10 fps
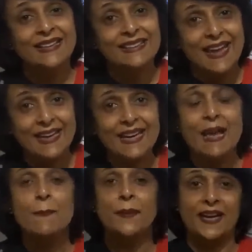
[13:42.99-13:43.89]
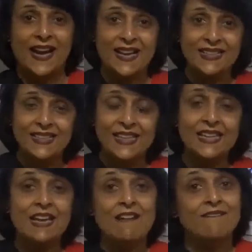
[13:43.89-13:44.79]
Then
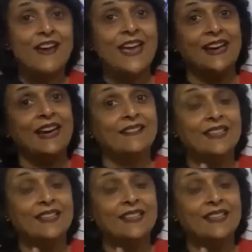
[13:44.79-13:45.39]
pachytene, where